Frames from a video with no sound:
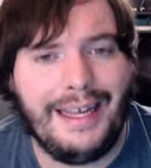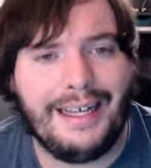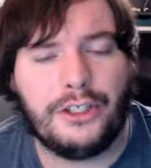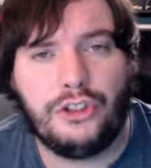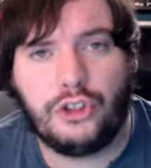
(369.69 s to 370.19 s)

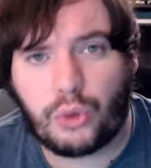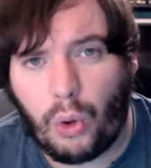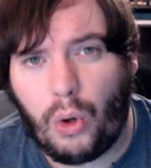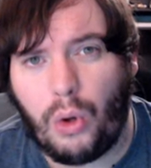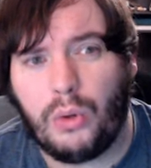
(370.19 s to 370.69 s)

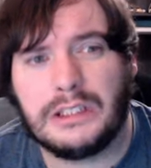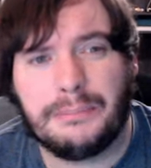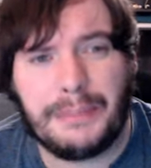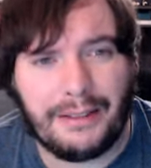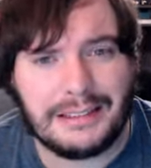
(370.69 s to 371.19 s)
Control
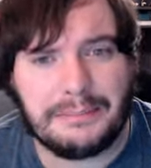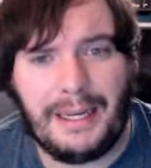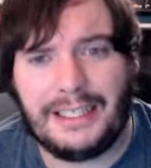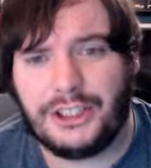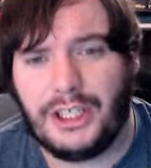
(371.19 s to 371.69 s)
Spirits
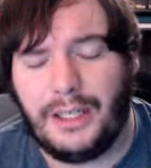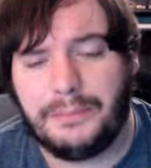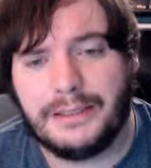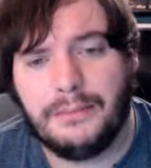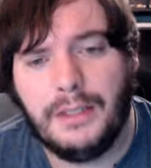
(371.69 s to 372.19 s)

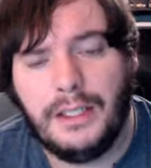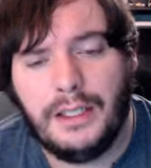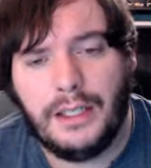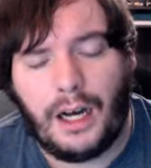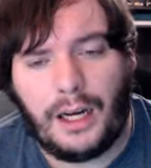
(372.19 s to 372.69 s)
matchups.
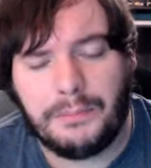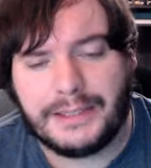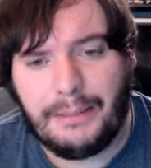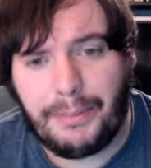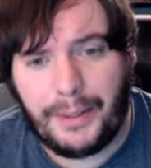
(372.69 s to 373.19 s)
Um,
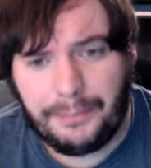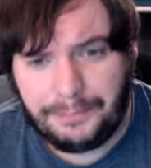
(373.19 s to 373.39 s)
tempo.